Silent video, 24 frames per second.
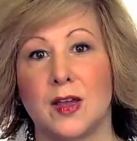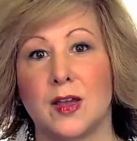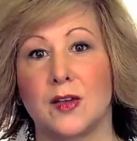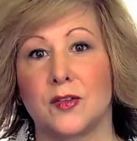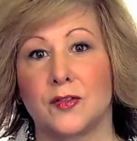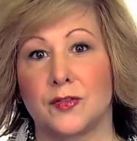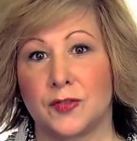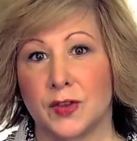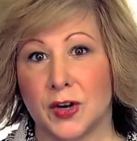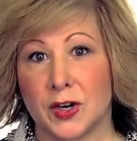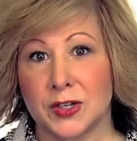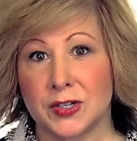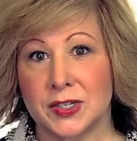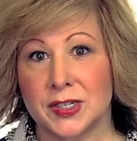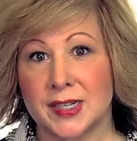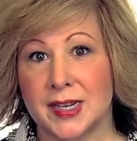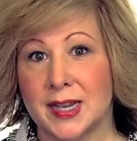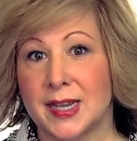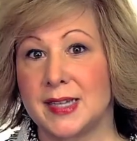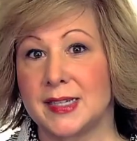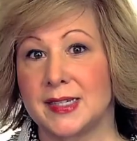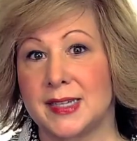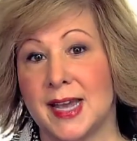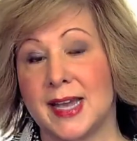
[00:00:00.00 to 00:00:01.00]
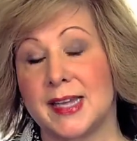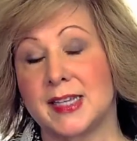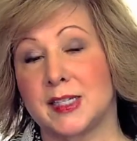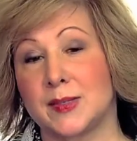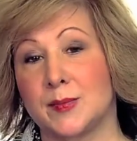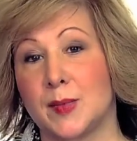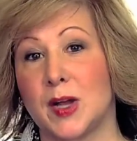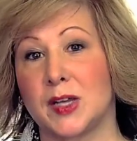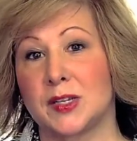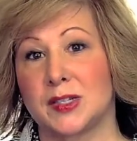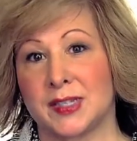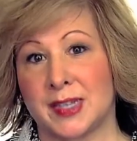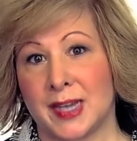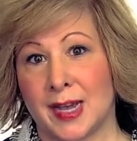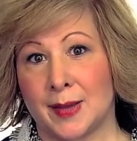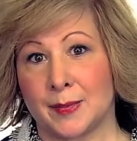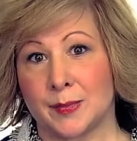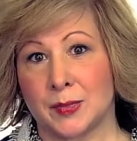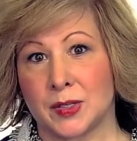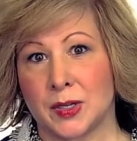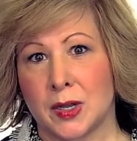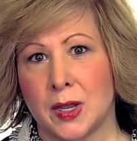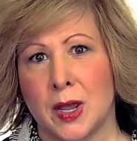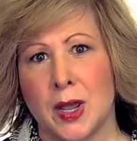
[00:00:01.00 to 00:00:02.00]
First, take small
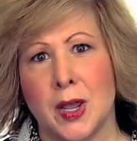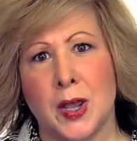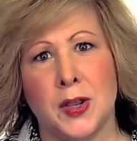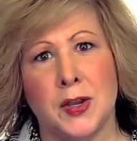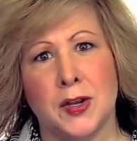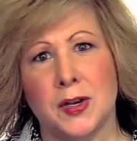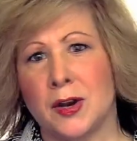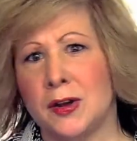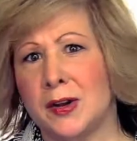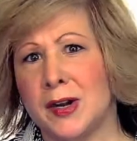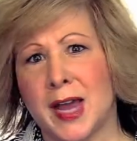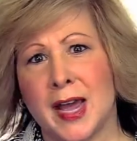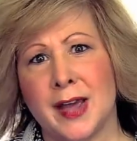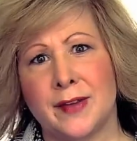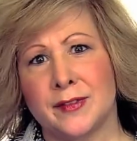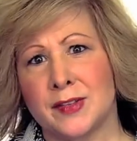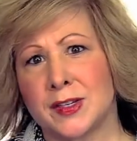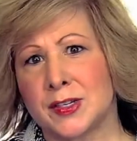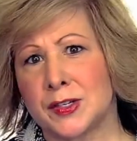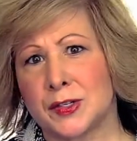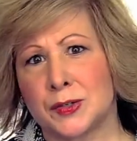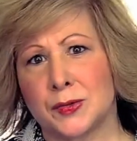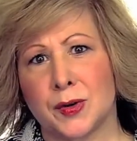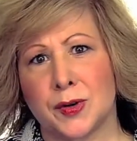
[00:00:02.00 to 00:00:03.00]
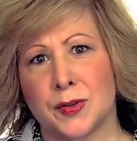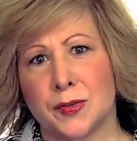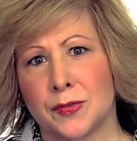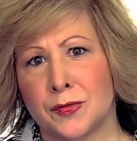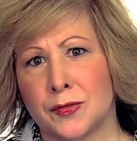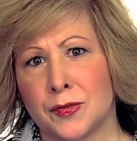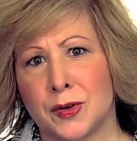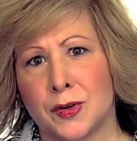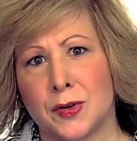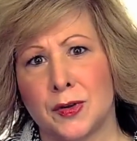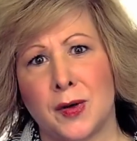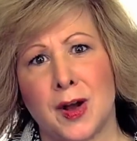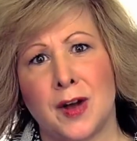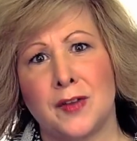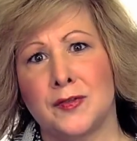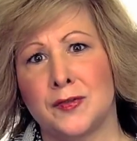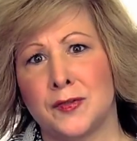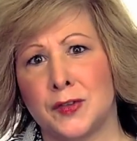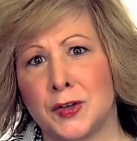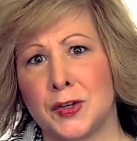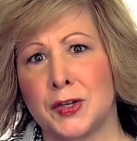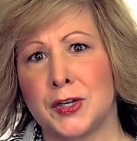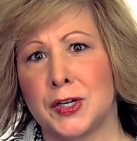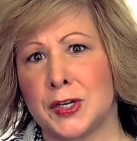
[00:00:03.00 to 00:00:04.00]
steps. You don't have to sort through a
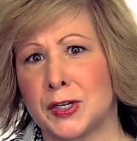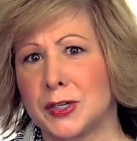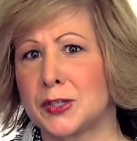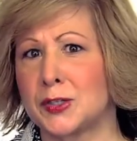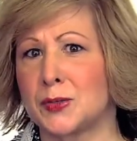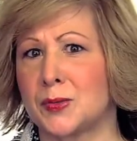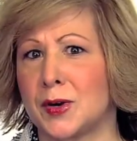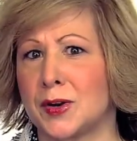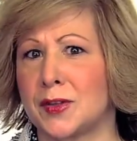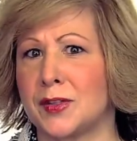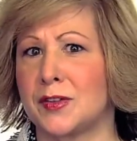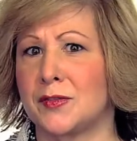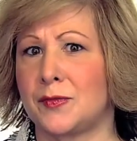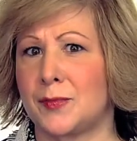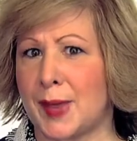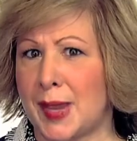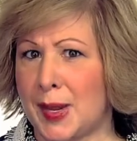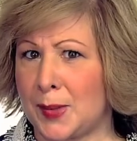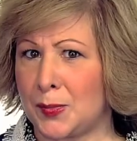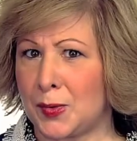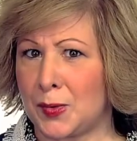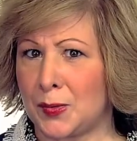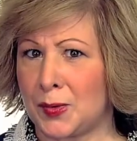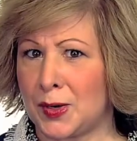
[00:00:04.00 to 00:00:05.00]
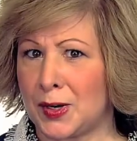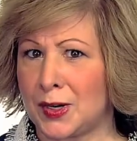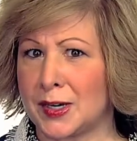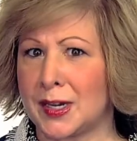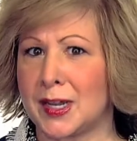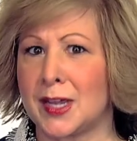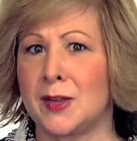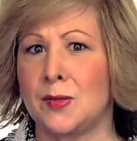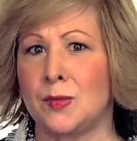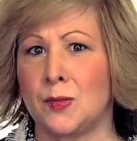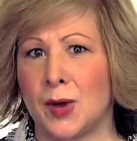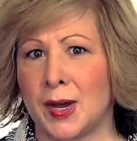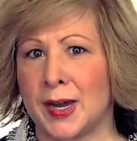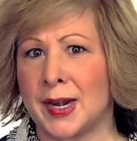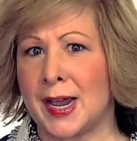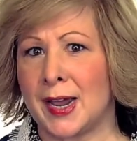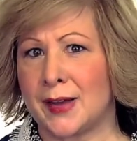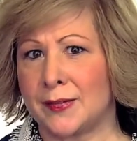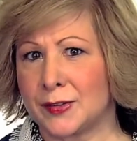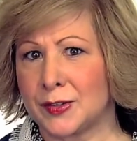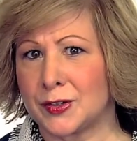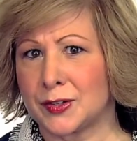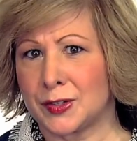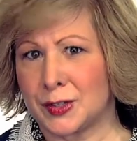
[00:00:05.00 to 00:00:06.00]
full year's worth of paperwork in one
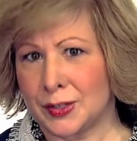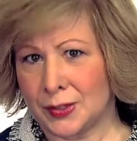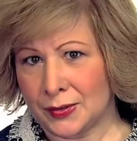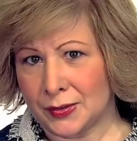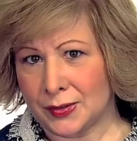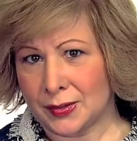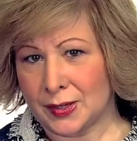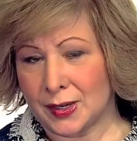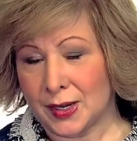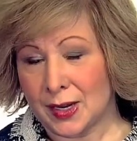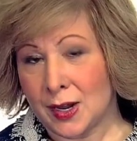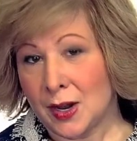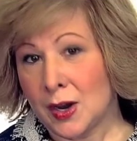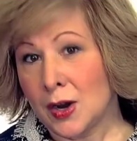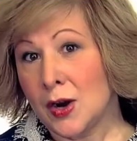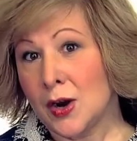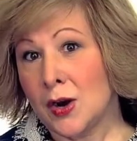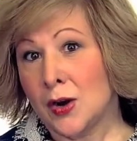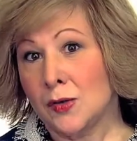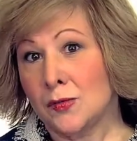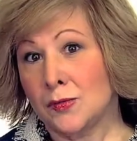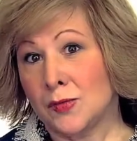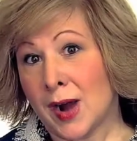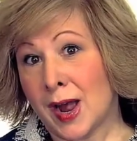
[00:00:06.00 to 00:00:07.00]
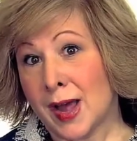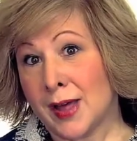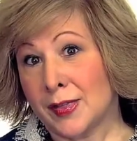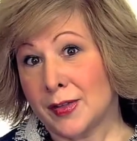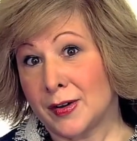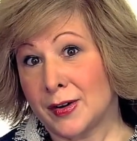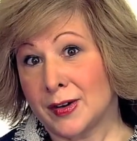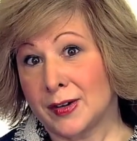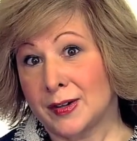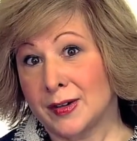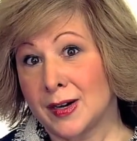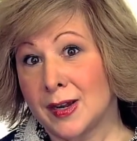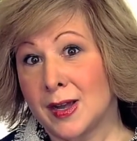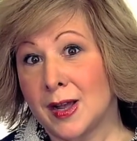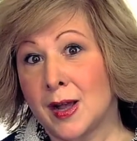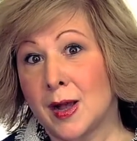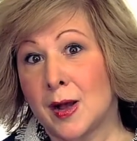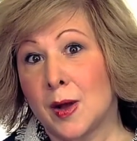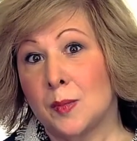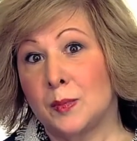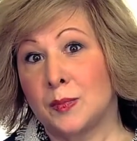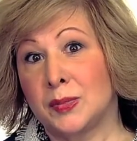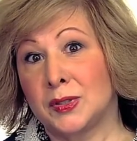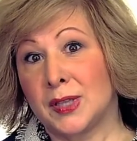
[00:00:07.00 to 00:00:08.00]
afternoon. Rather,
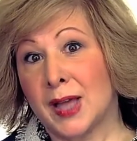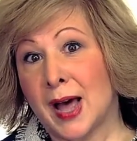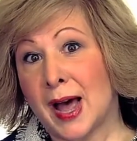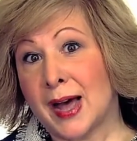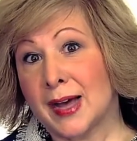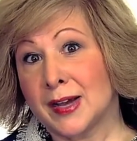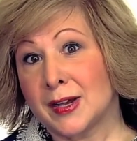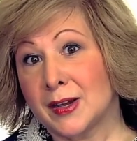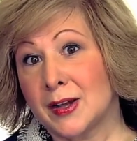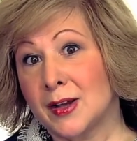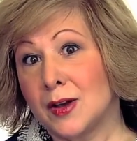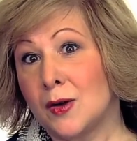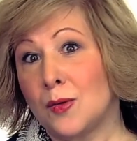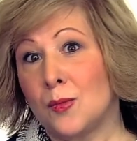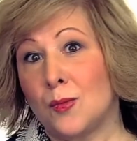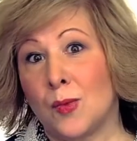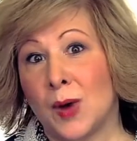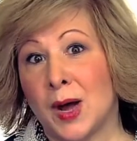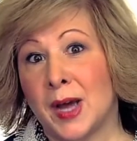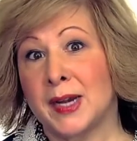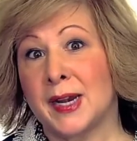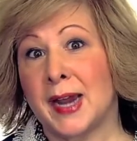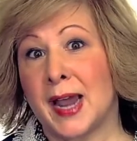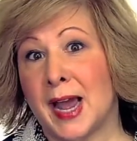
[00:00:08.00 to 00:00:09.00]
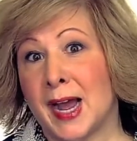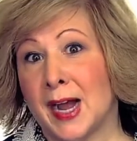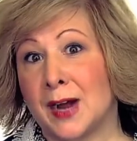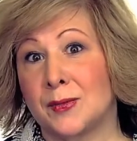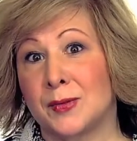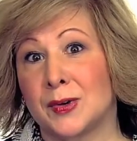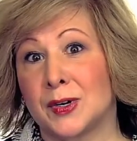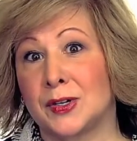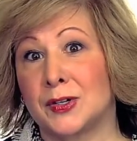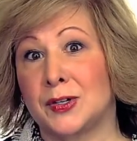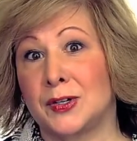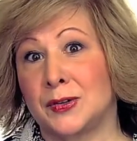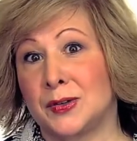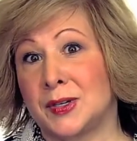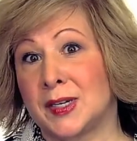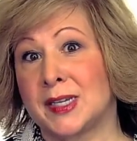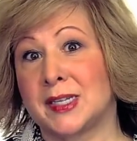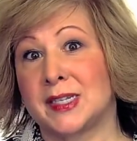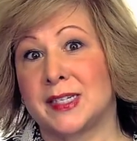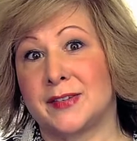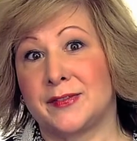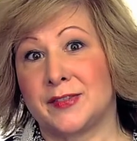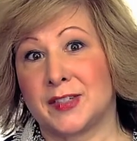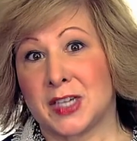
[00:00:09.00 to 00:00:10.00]
block 1 hour
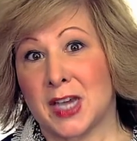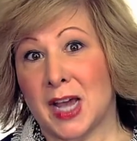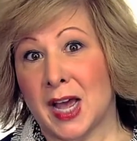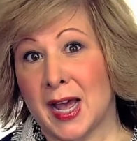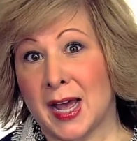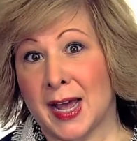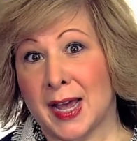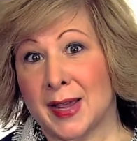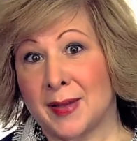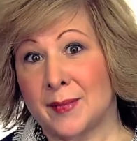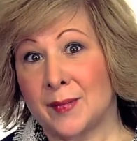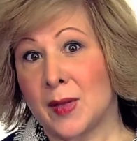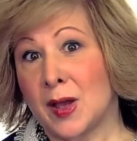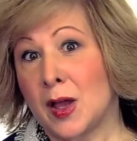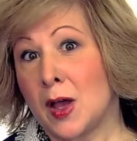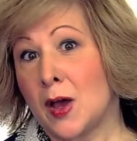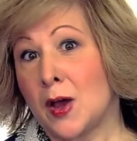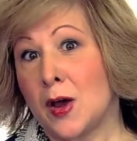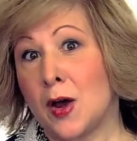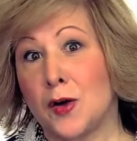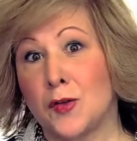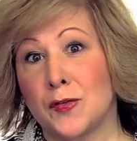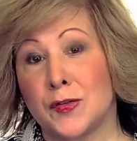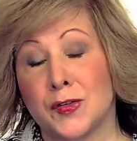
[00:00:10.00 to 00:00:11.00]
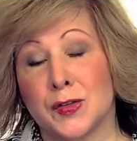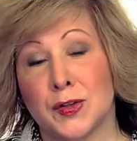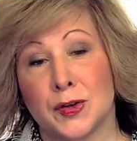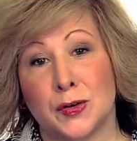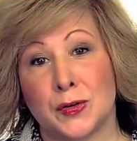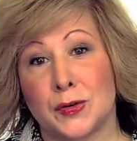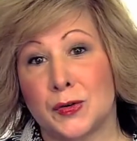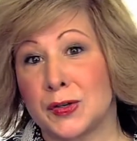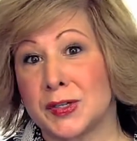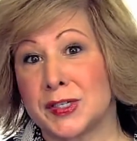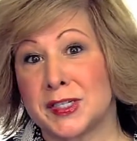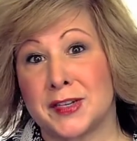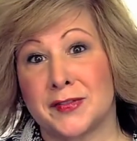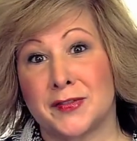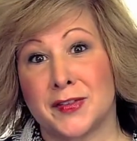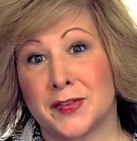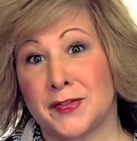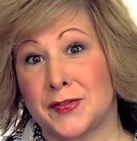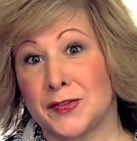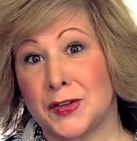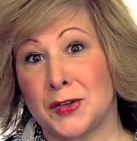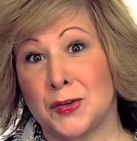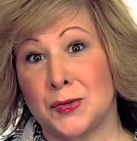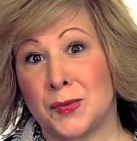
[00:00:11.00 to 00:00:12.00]
units of time over the course of a
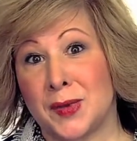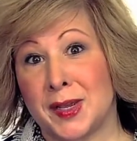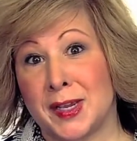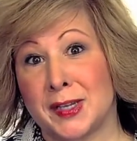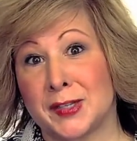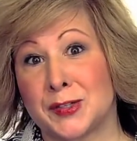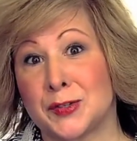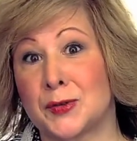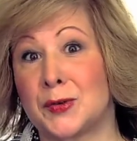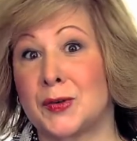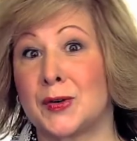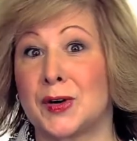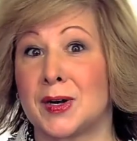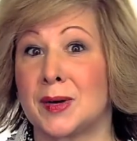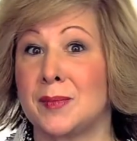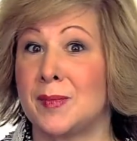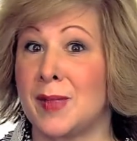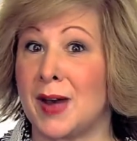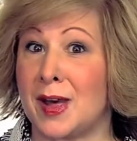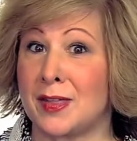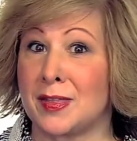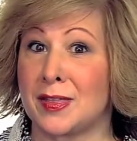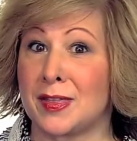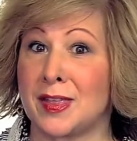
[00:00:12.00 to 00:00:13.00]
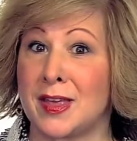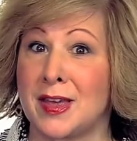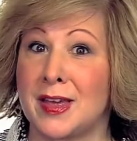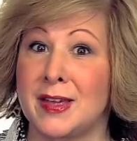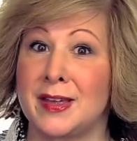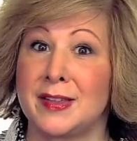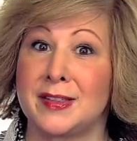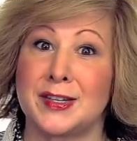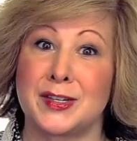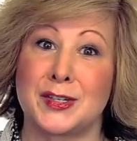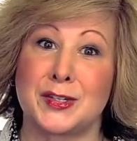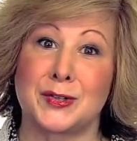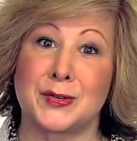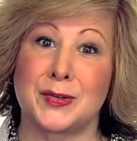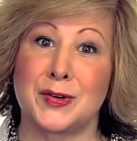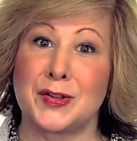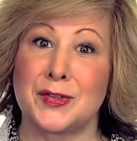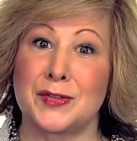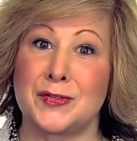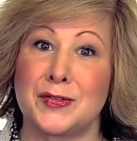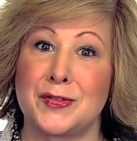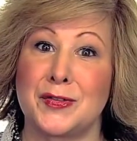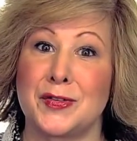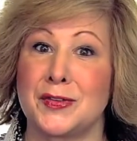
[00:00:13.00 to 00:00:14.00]
few weeks or a month to sort
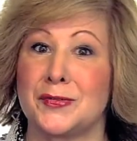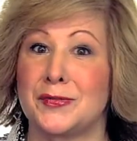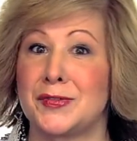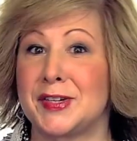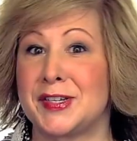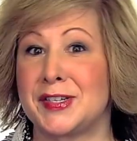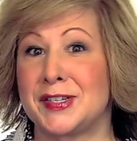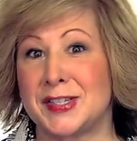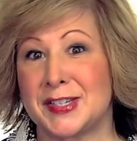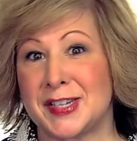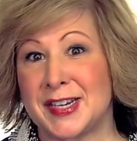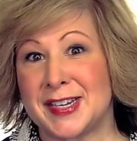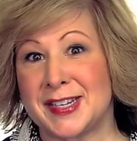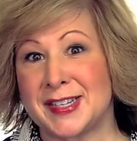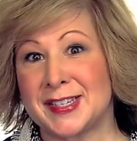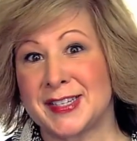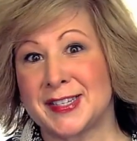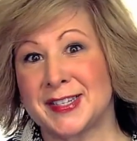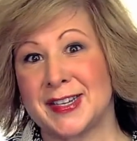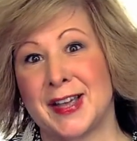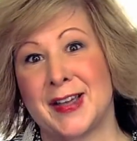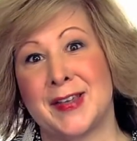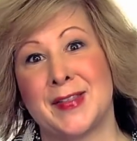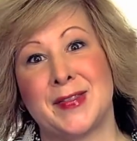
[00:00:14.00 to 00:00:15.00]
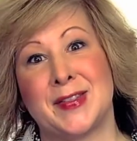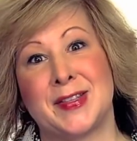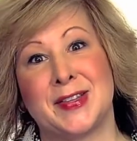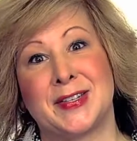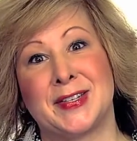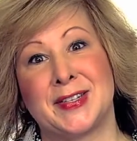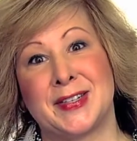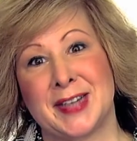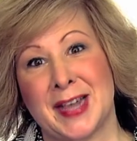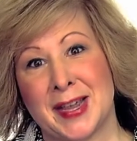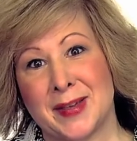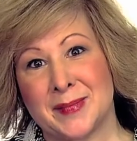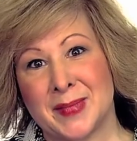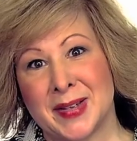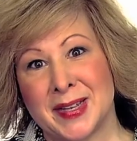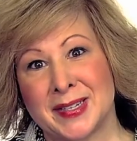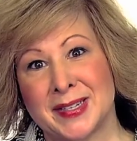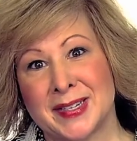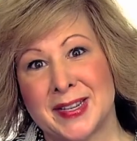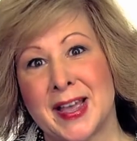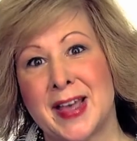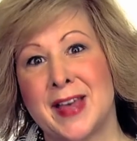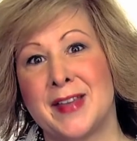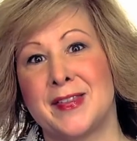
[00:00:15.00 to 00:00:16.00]
through the receipts and the
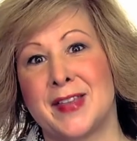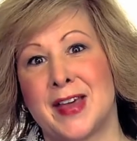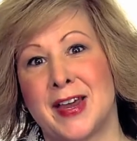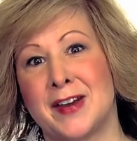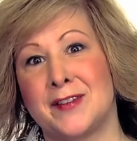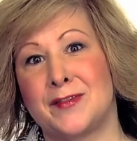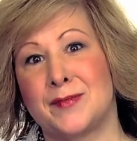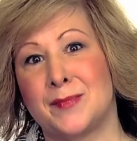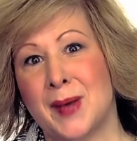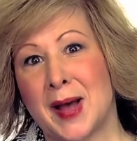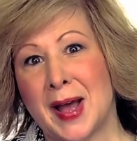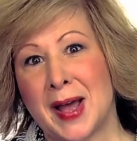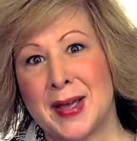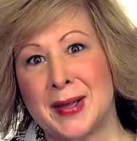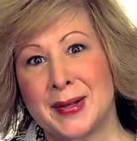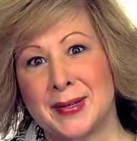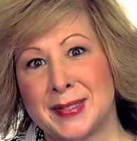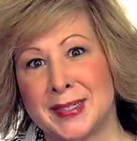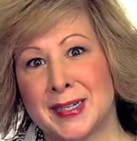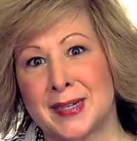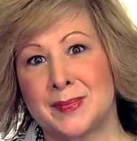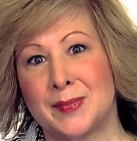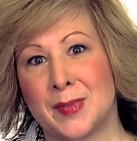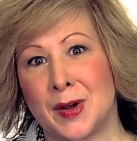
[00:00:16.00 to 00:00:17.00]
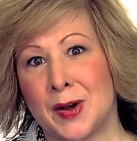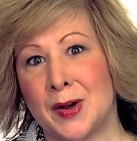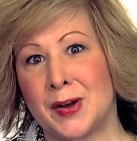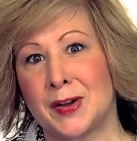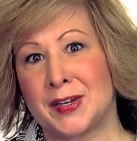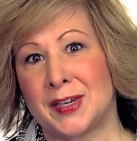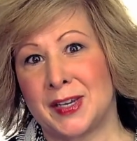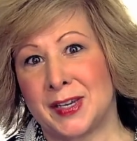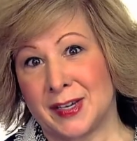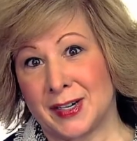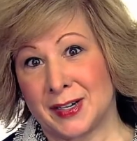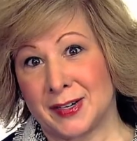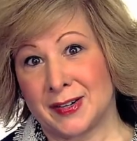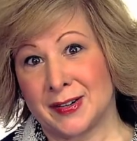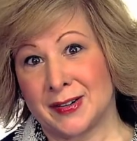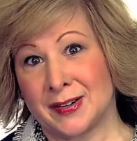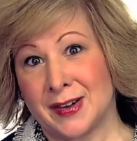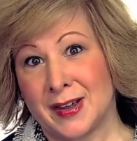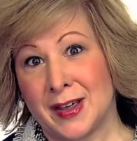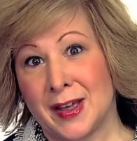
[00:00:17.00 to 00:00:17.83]
statements that have piled up all year.